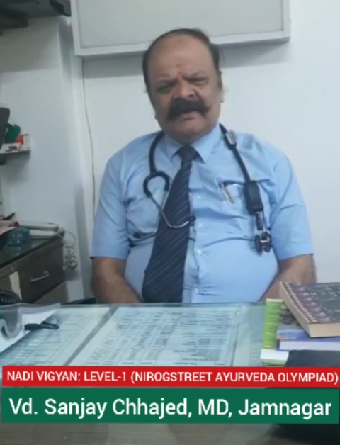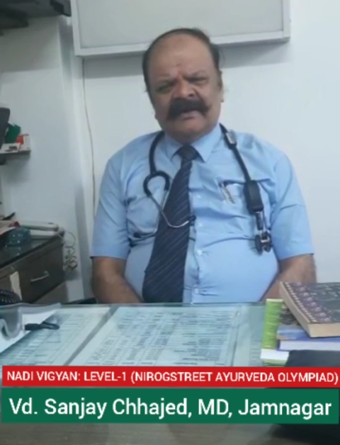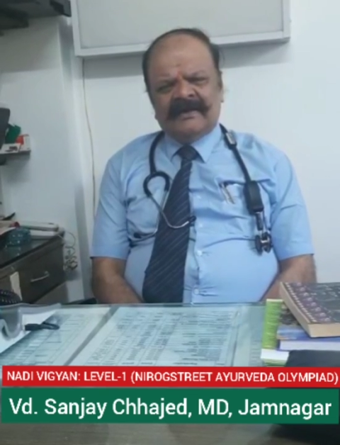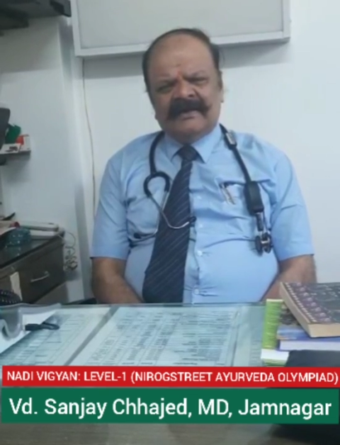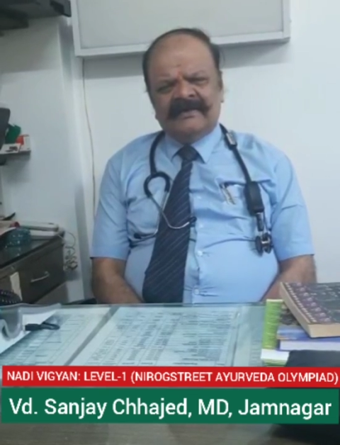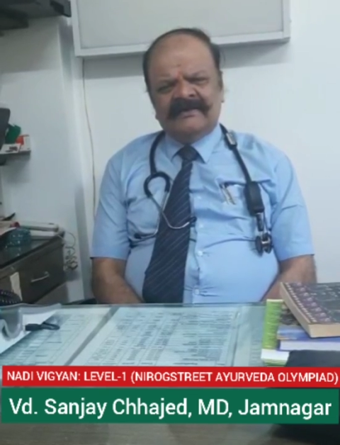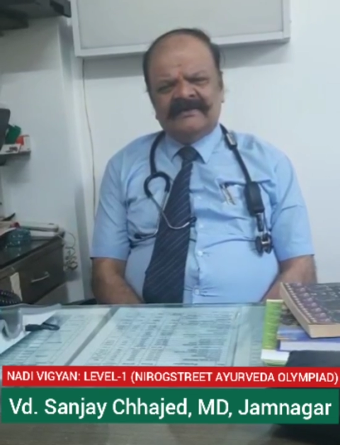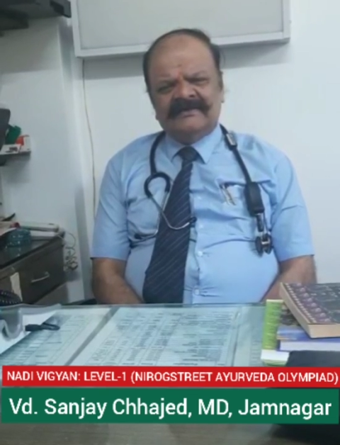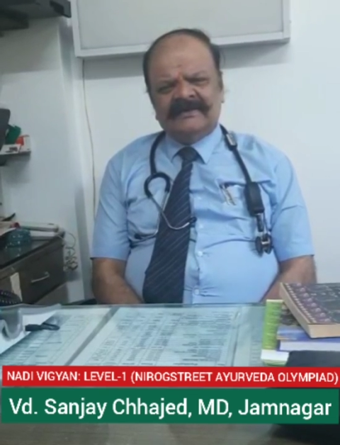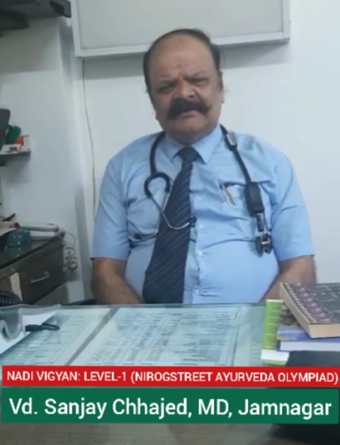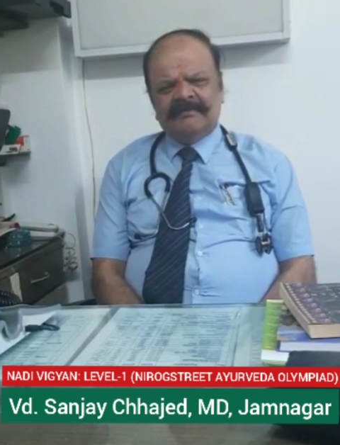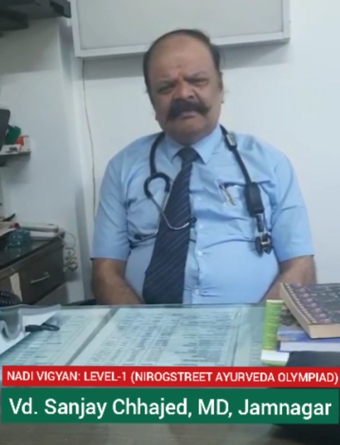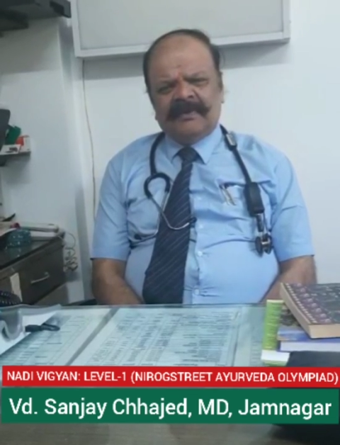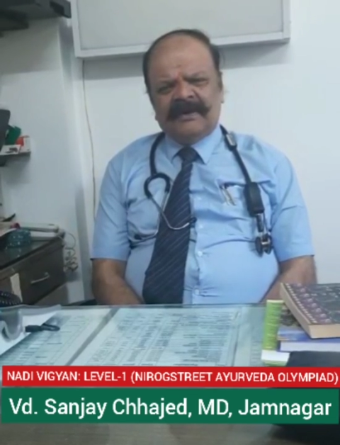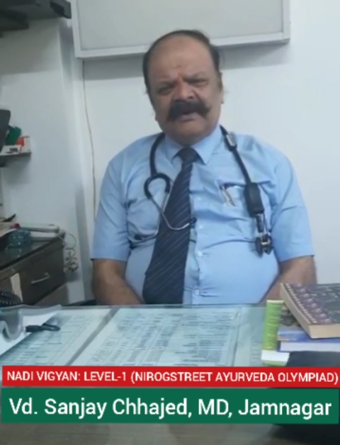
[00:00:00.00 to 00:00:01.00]
It is a
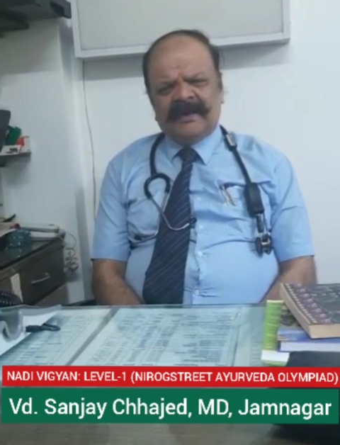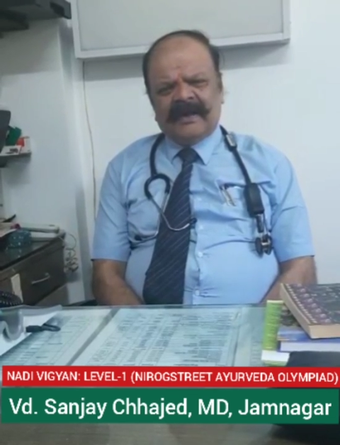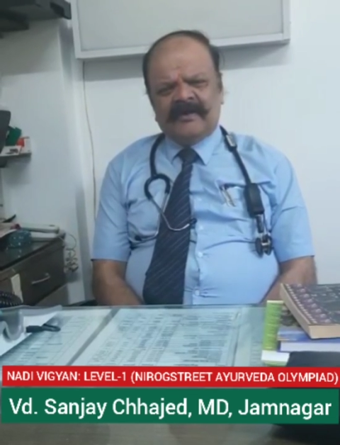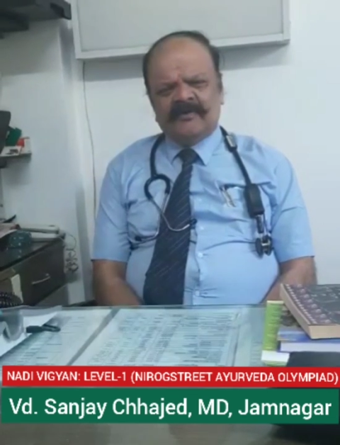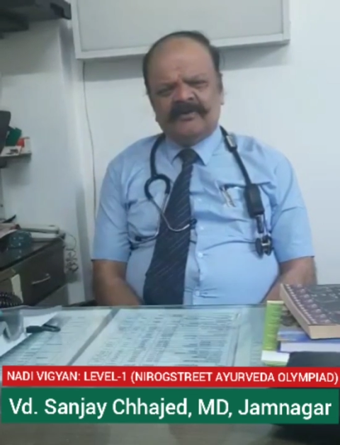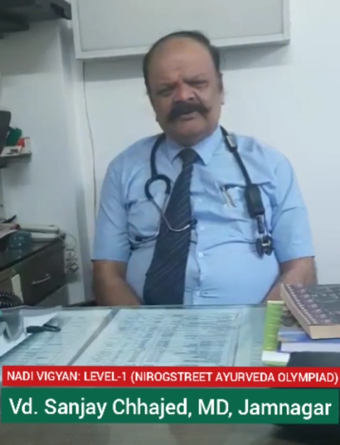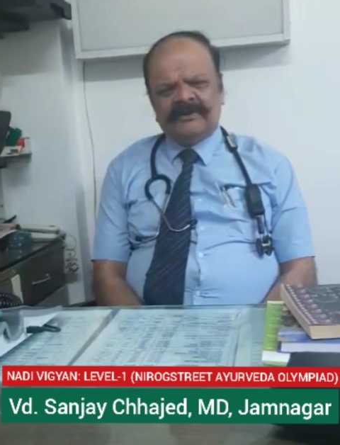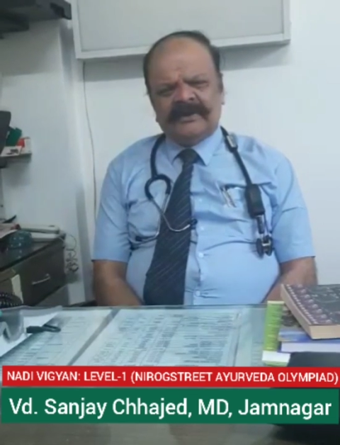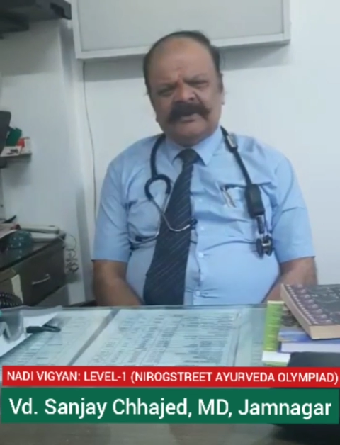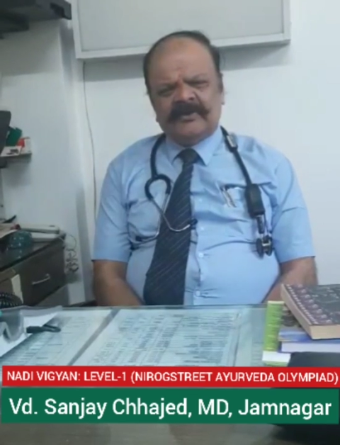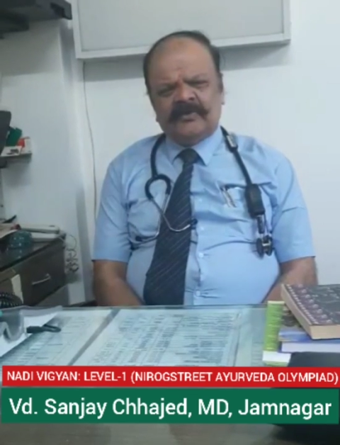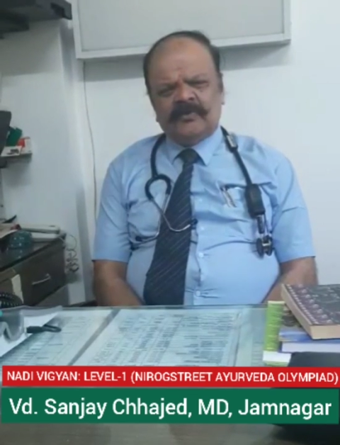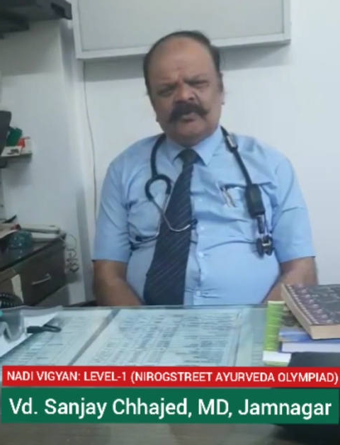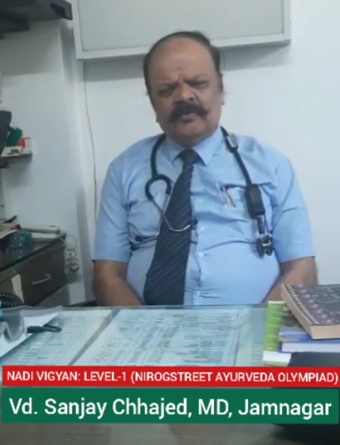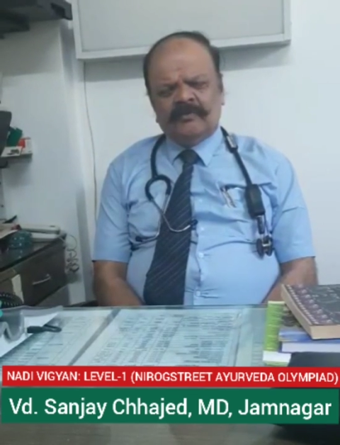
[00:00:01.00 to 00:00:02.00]
simple diagnostic
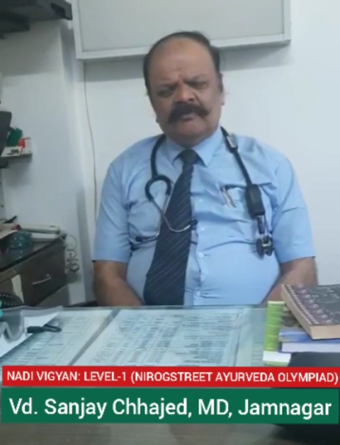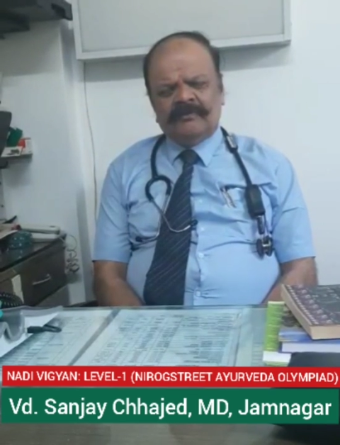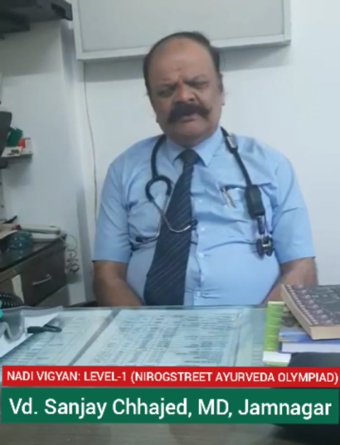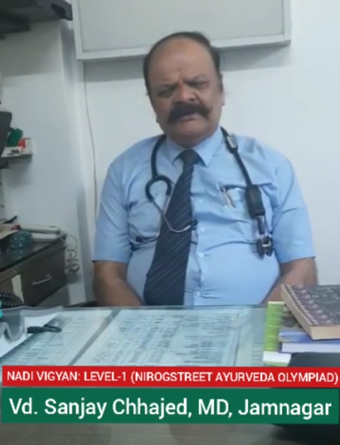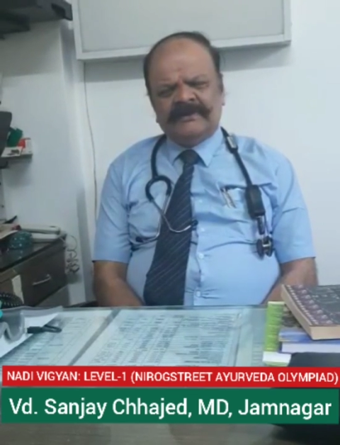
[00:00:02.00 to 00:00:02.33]
tool which